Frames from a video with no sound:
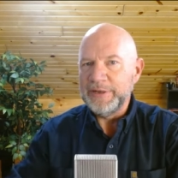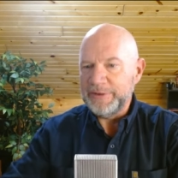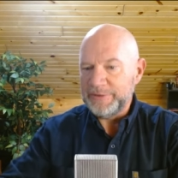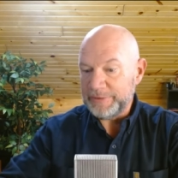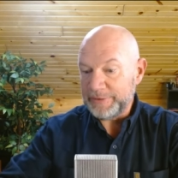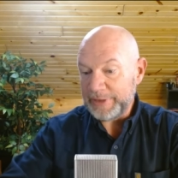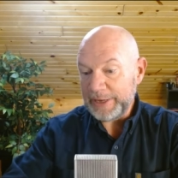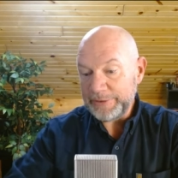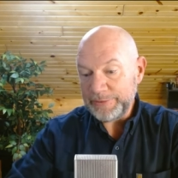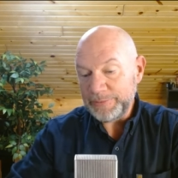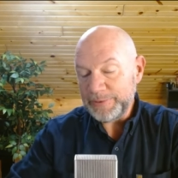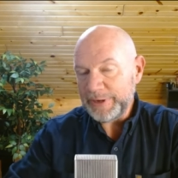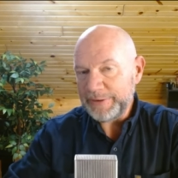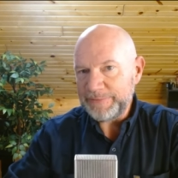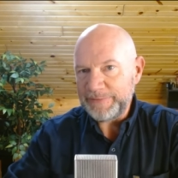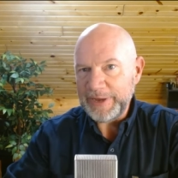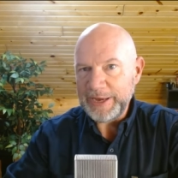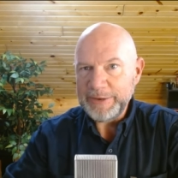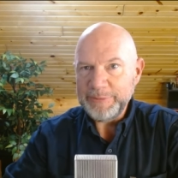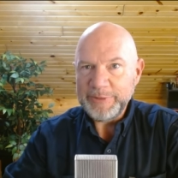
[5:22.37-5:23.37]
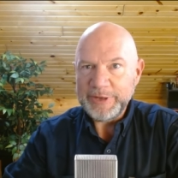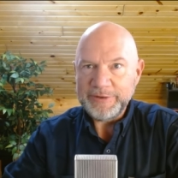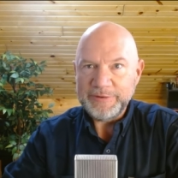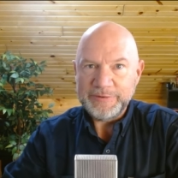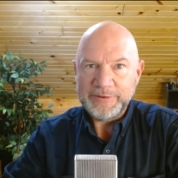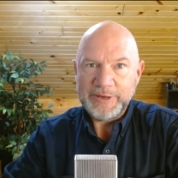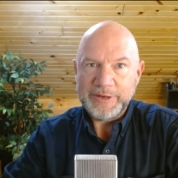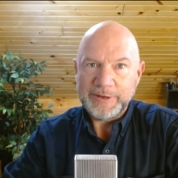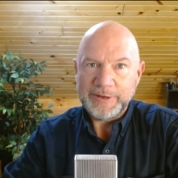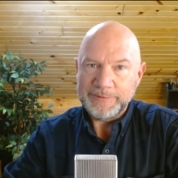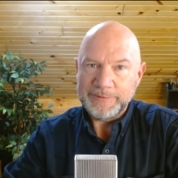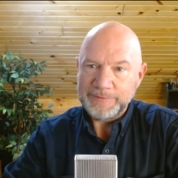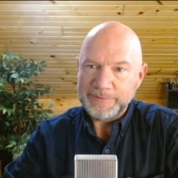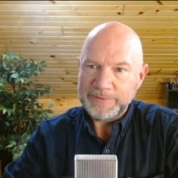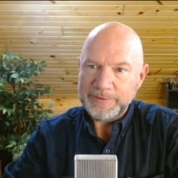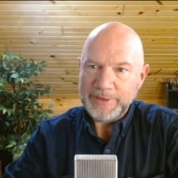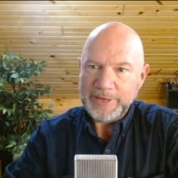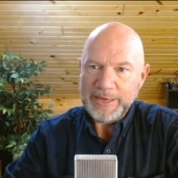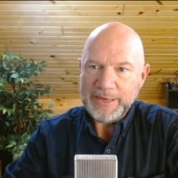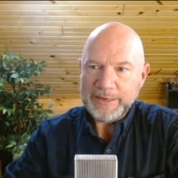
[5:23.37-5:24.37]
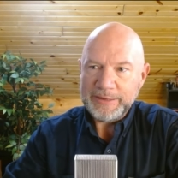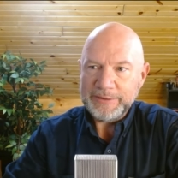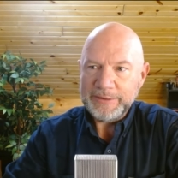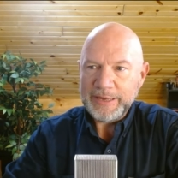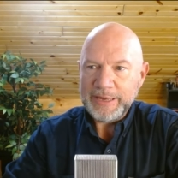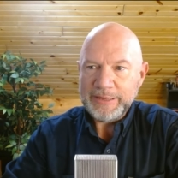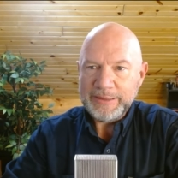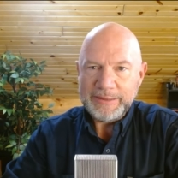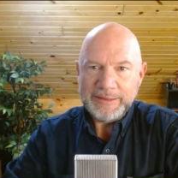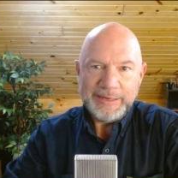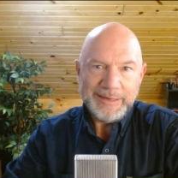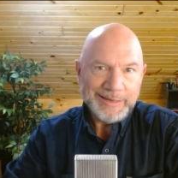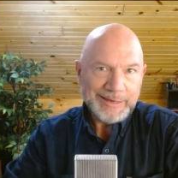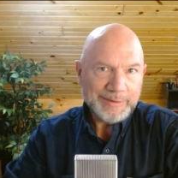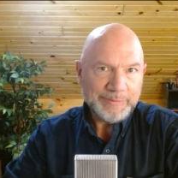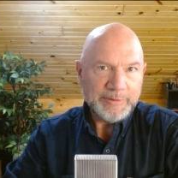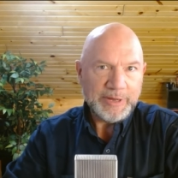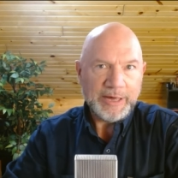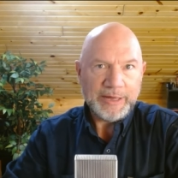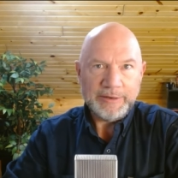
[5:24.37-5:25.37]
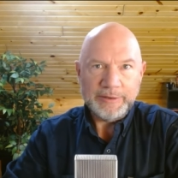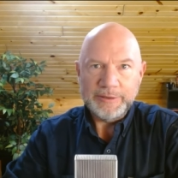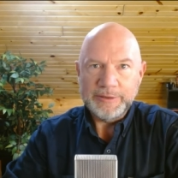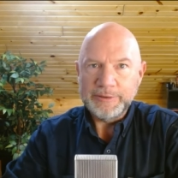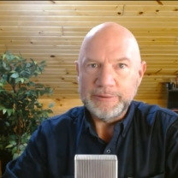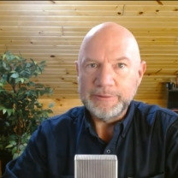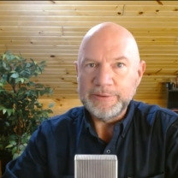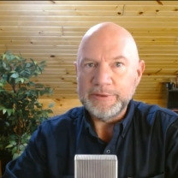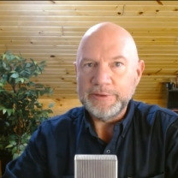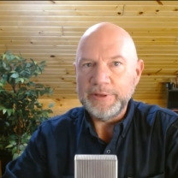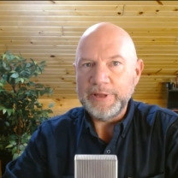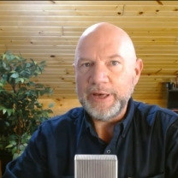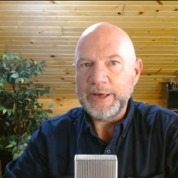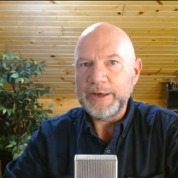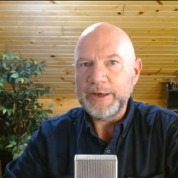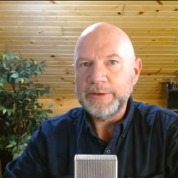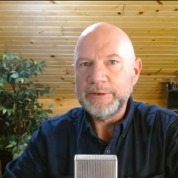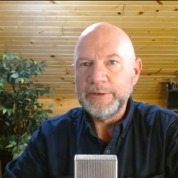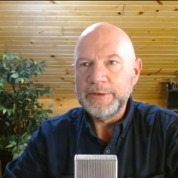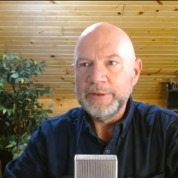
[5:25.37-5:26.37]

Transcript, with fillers: So that's where I find myself, and I think I'm not alone in that.